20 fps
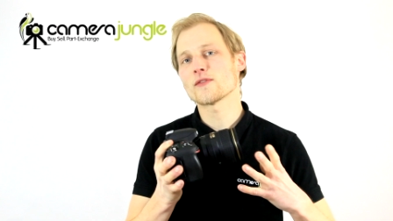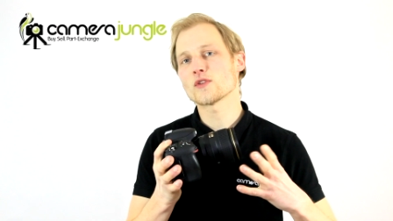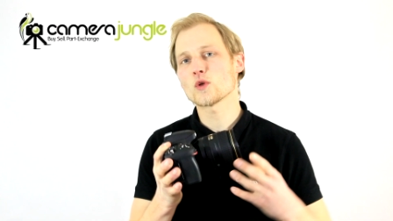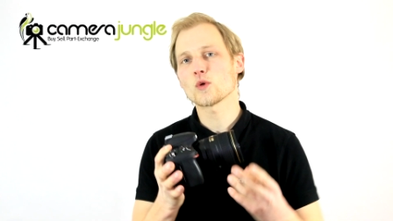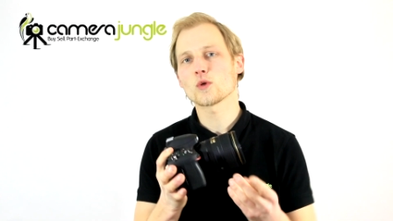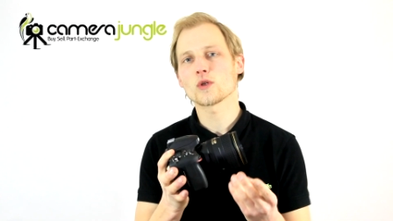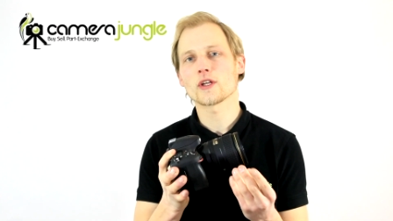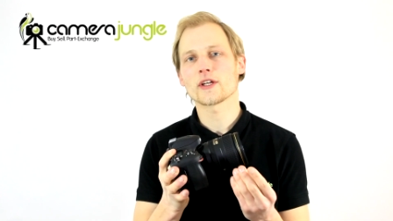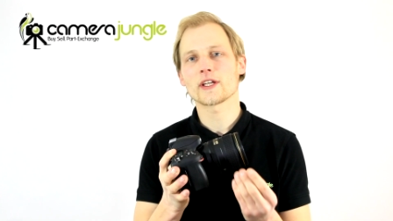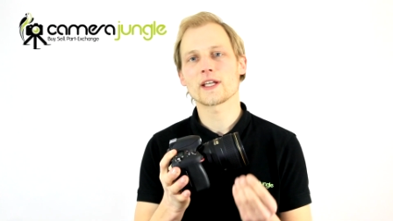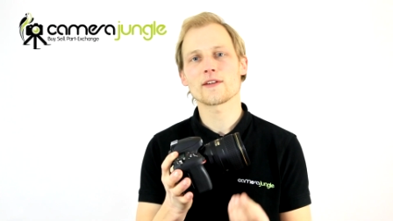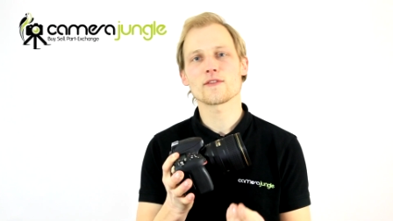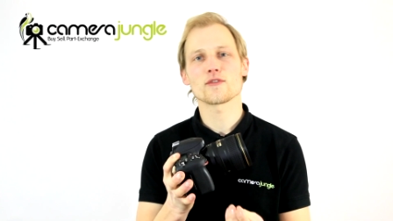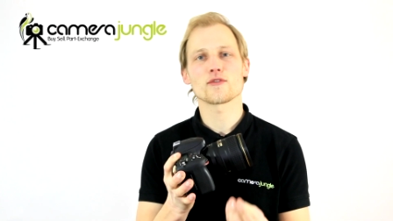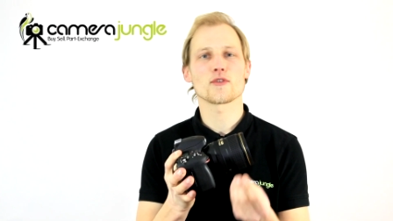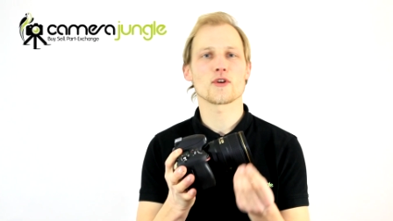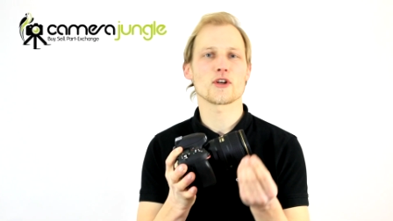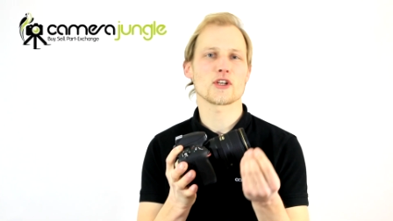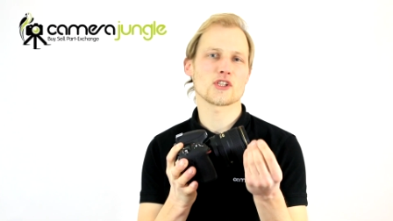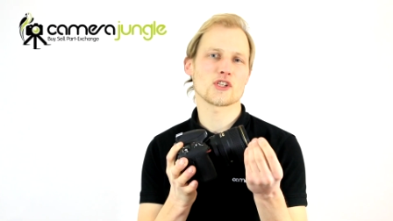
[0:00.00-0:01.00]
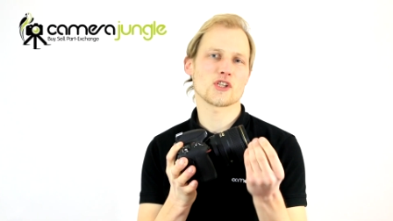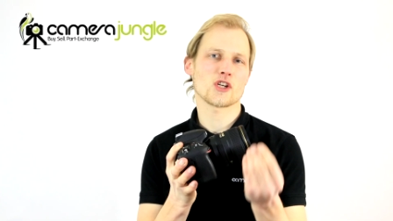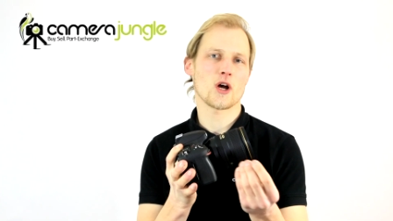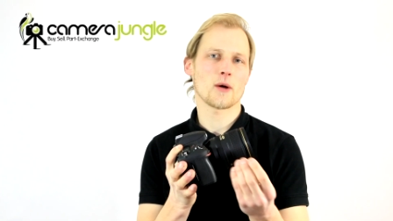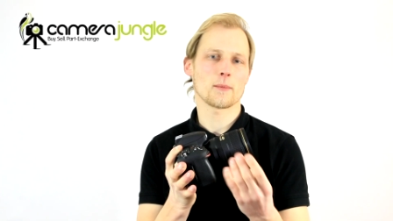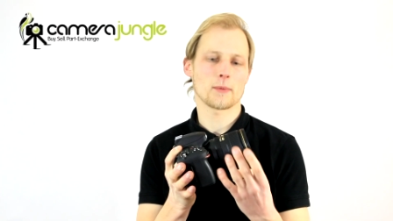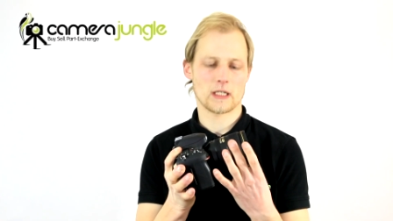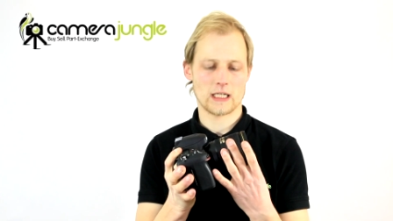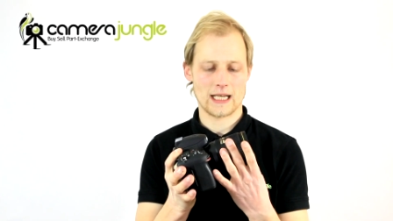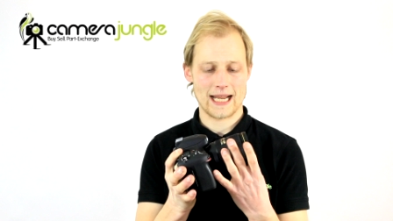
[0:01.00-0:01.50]
you're looking for a
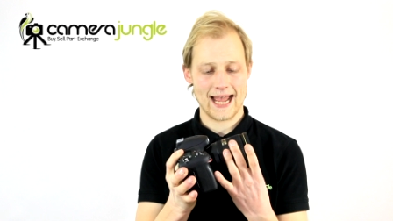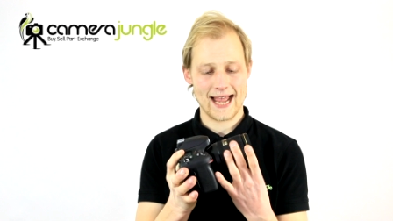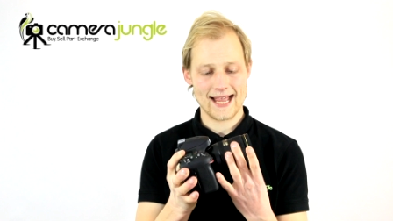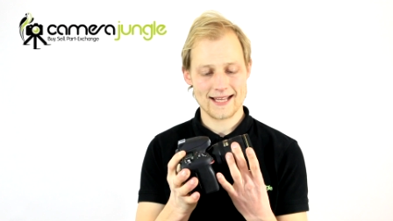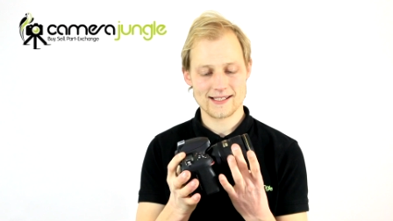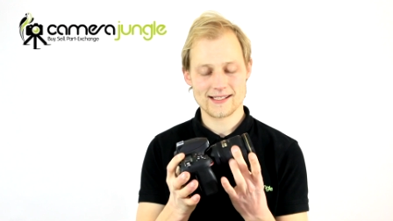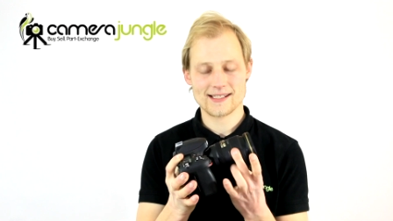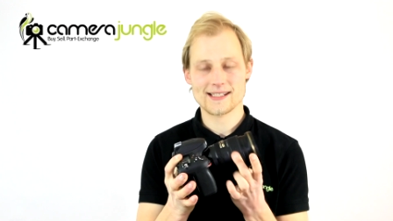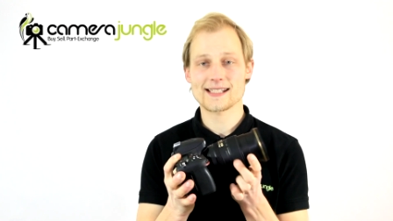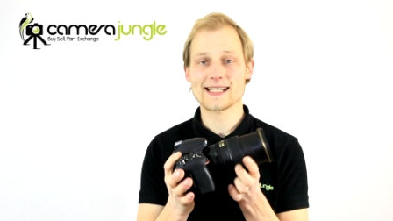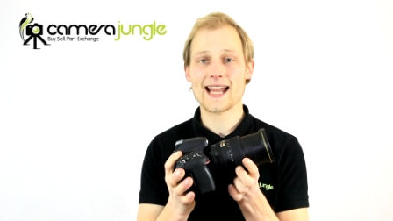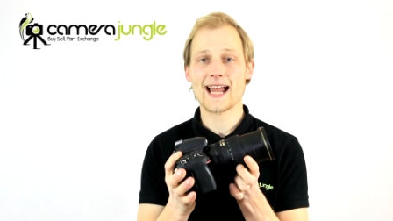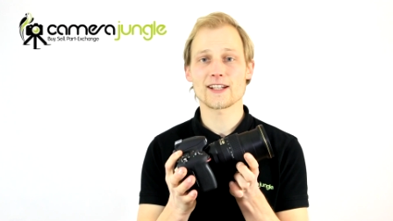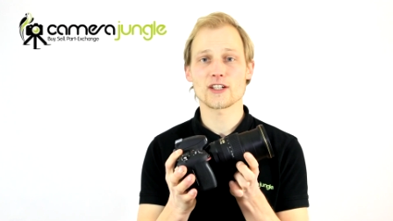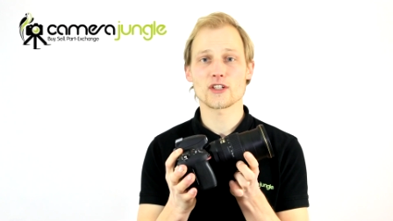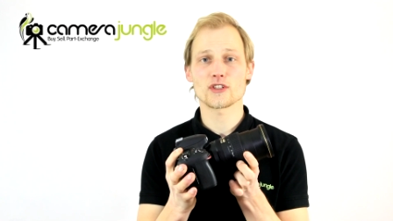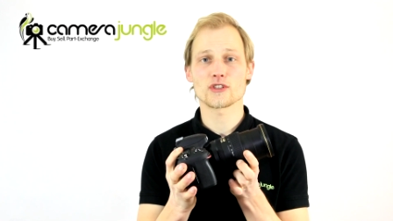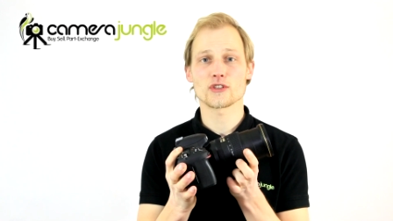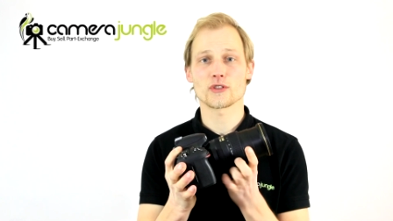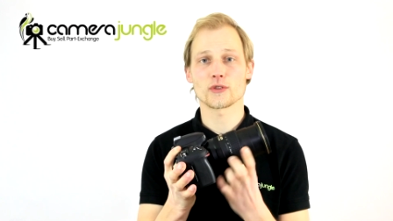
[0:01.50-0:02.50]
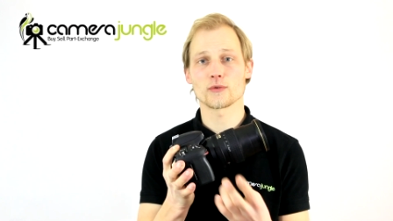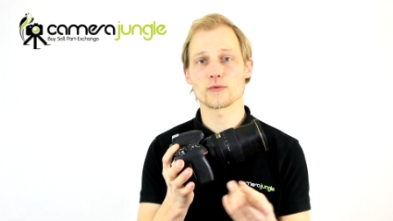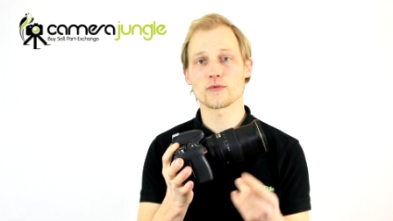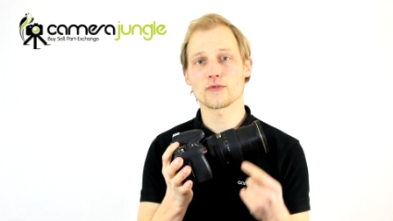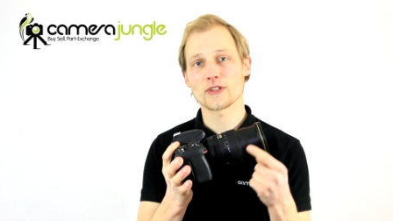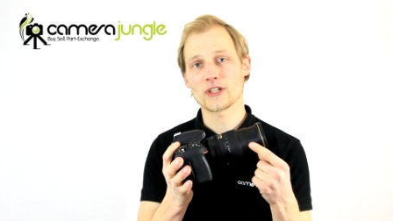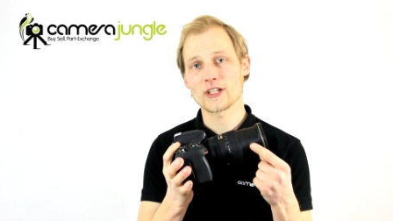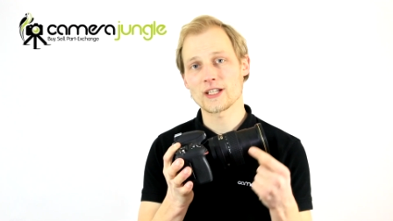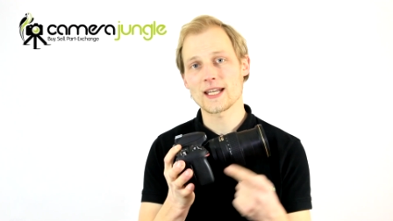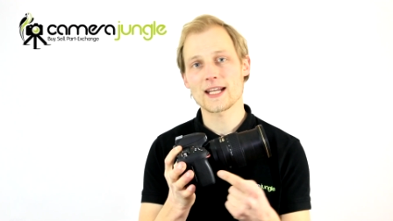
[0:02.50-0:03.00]
top-class standard zoom
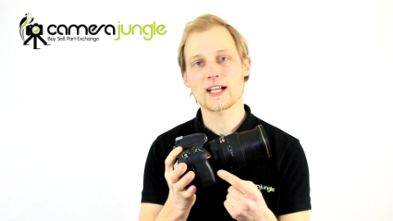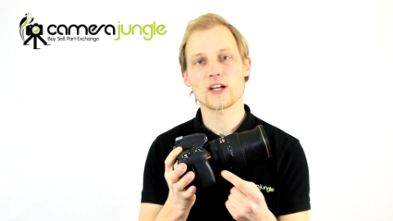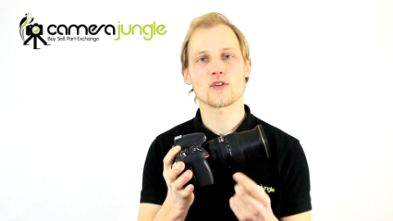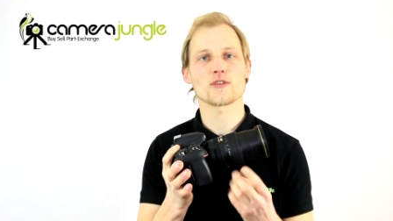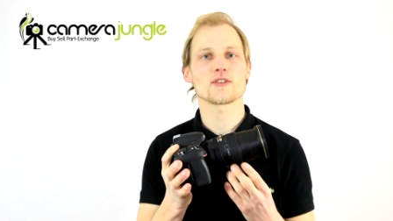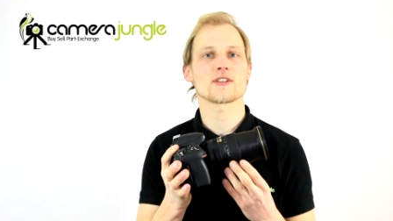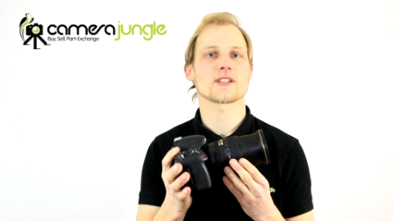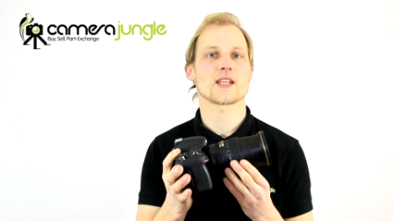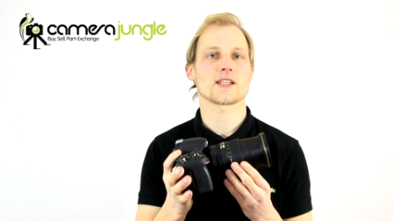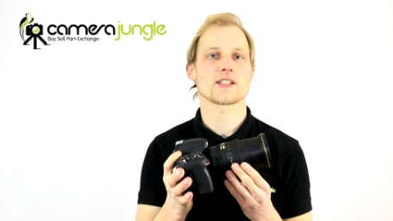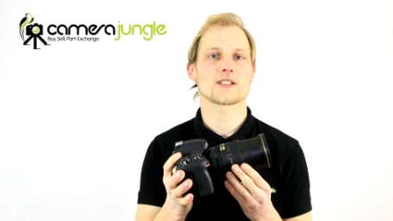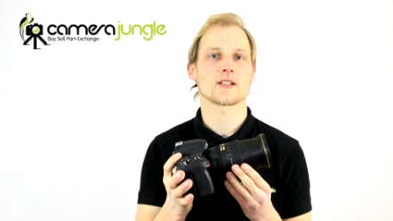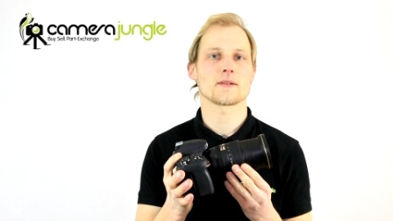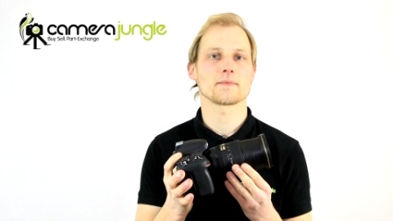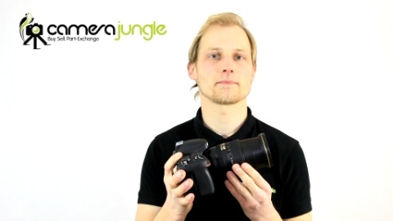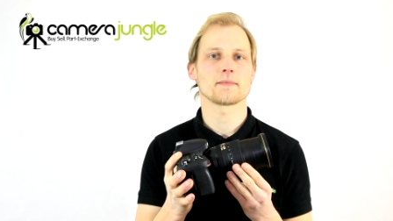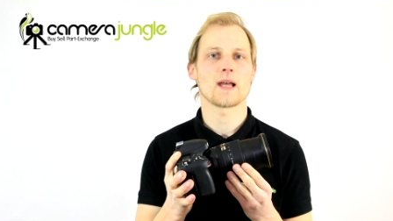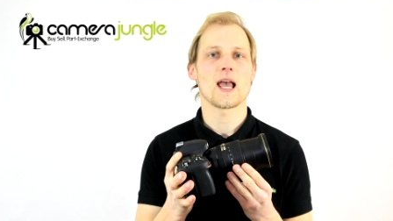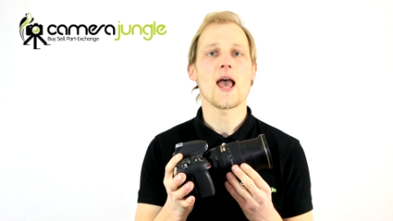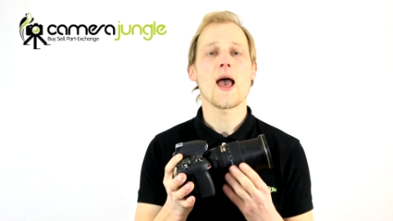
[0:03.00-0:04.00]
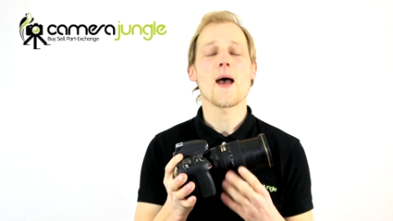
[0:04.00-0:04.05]
for your Nikon system,